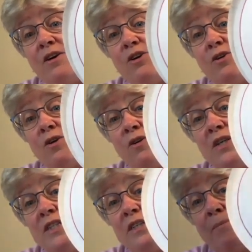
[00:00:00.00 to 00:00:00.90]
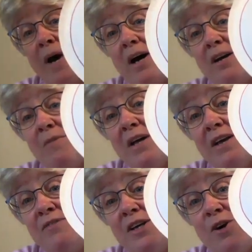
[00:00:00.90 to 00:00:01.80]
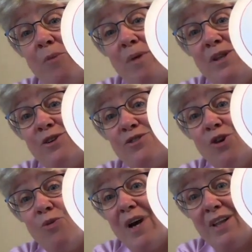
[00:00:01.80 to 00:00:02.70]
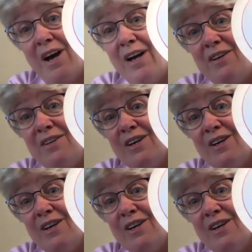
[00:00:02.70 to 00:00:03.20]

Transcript: You'll notice at the bottom, I left it open. There's no red line.